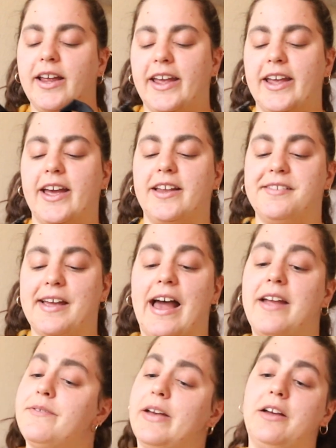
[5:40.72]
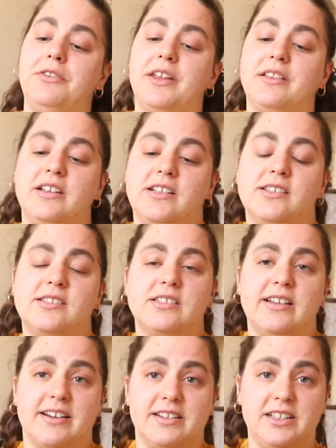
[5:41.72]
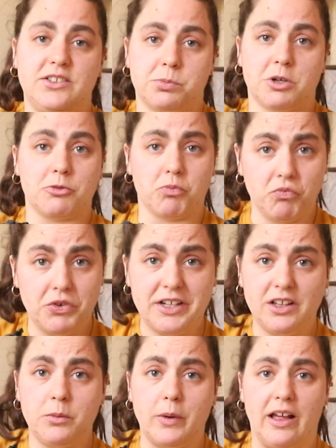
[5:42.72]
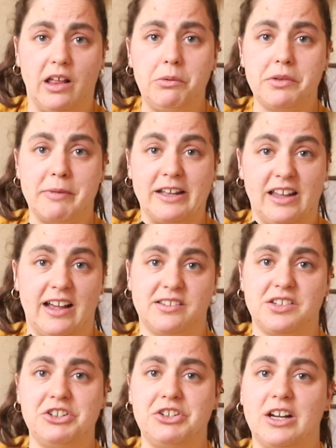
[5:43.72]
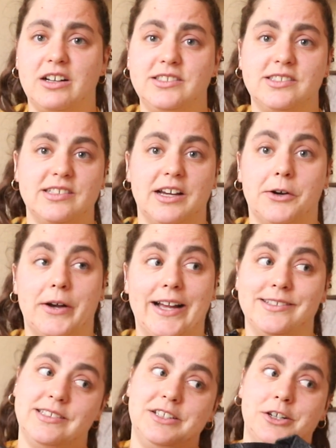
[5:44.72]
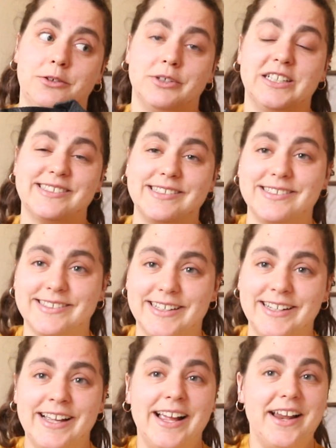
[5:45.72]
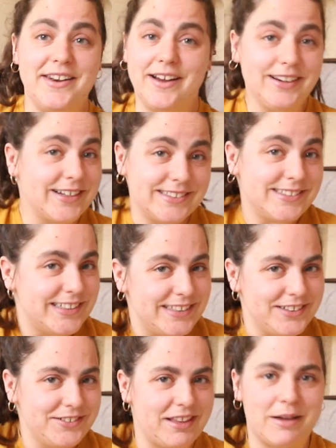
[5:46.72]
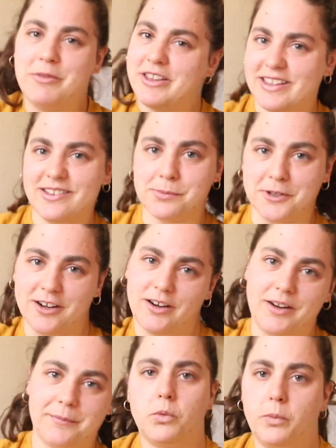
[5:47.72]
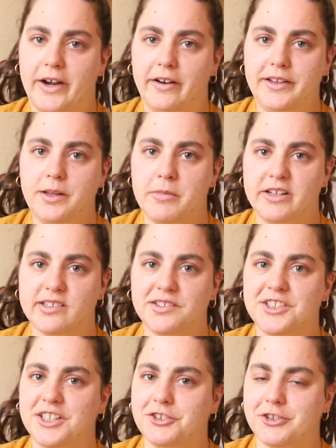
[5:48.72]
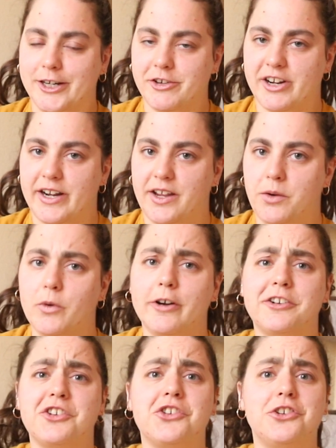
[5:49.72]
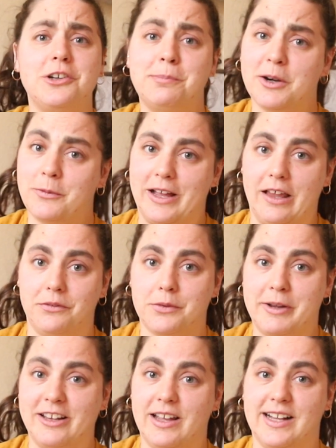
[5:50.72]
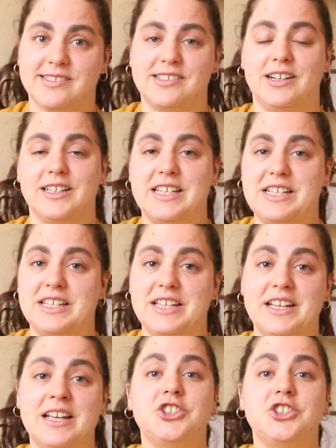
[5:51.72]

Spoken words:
And I found that these techniques worked really well with my last two dogs, so I see no reason to not continue them with Ginsburg. Wearing the muzzle during trick training worked super well for my last dog, Kiki.